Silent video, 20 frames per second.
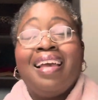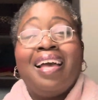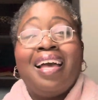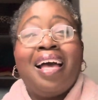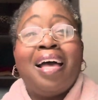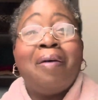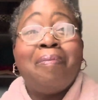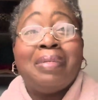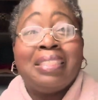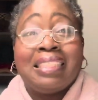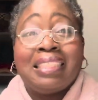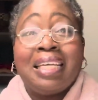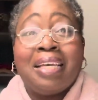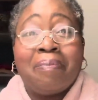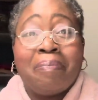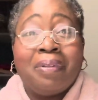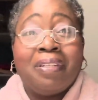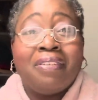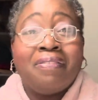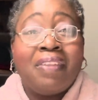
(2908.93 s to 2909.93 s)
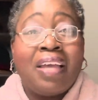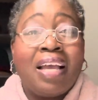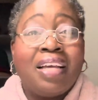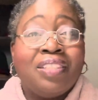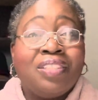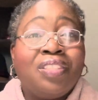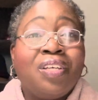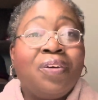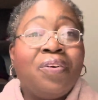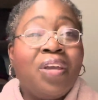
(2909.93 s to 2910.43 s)
an example of that.
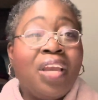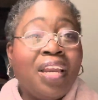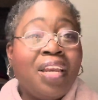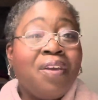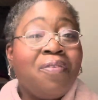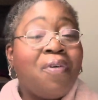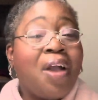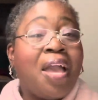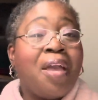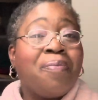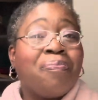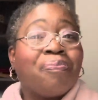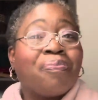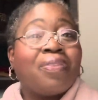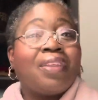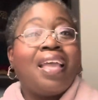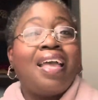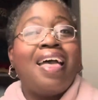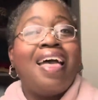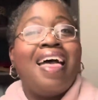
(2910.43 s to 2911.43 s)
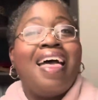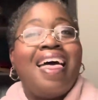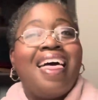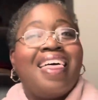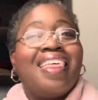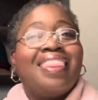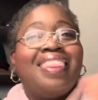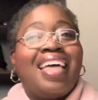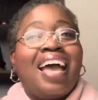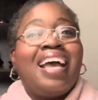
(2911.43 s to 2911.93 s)
So anyway,
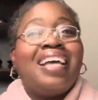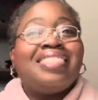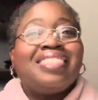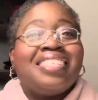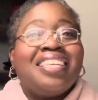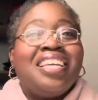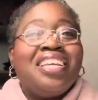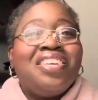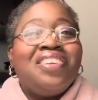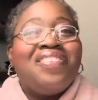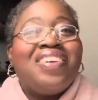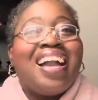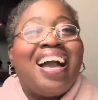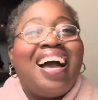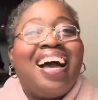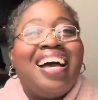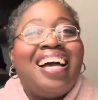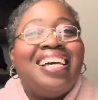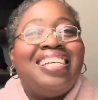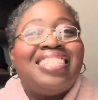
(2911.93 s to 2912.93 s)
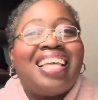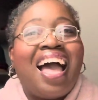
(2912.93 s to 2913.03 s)
that's it, you guys.